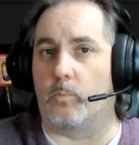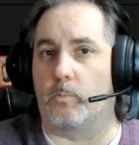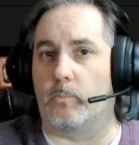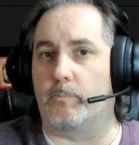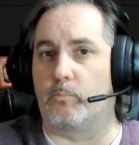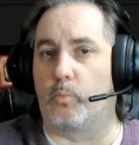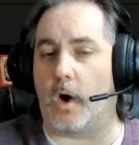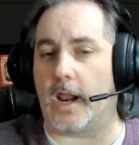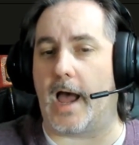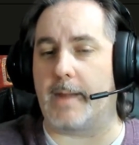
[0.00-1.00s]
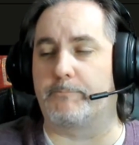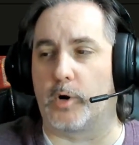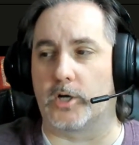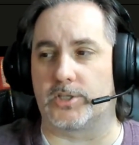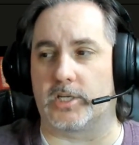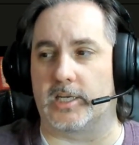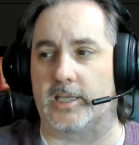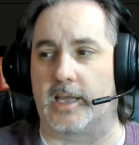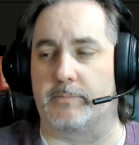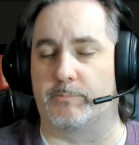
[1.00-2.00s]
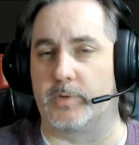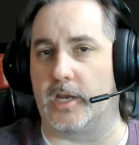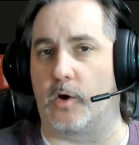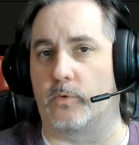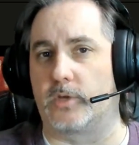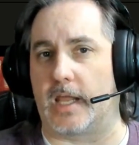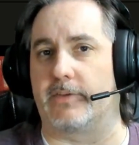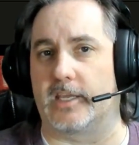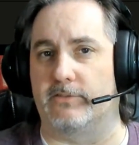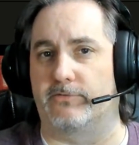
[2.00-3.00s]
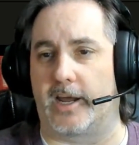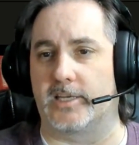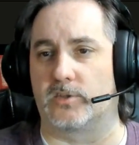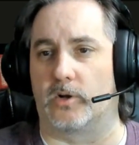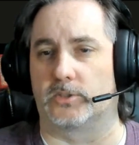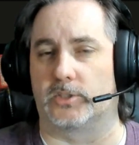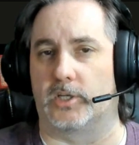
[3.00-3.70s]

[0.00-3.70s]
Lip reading: what I'm personally going to get, kind of like advice also,